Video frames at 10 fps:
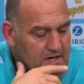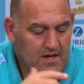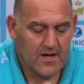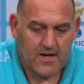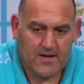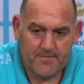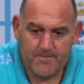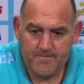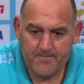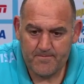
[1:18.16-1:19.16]

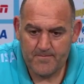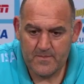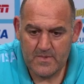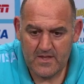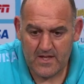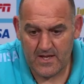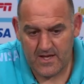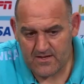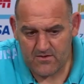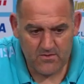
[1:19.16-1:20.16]
Um, then he
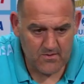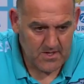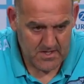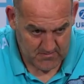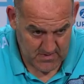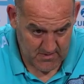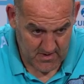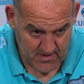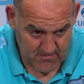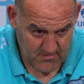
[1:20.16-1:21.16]
has to
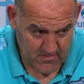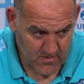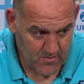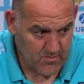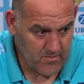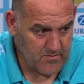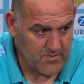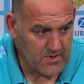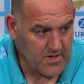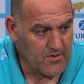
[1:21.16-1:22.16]
maybe when
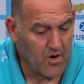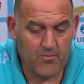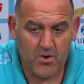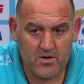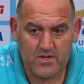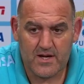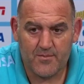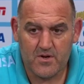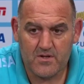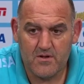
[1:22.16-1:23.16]
he got blocked a
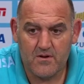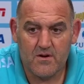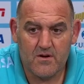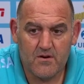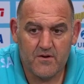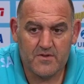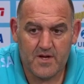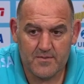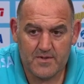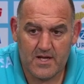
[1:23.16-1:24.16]
couple of, uh, of
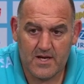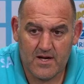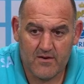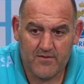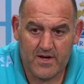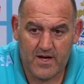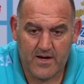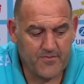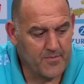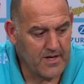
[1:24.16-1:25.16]
times getting out of a
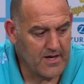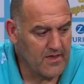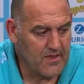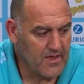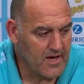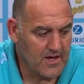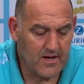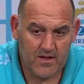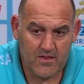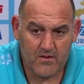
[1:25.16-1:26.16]
half, but either
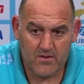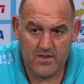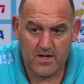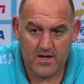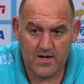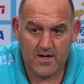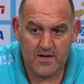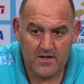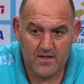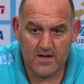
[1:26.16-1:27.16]
that, I thought that uh,
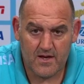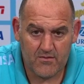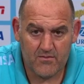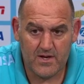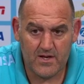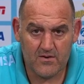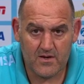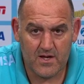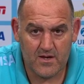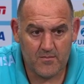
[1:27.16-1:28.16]
he had a really
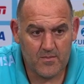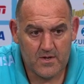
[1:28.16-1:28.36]
good game,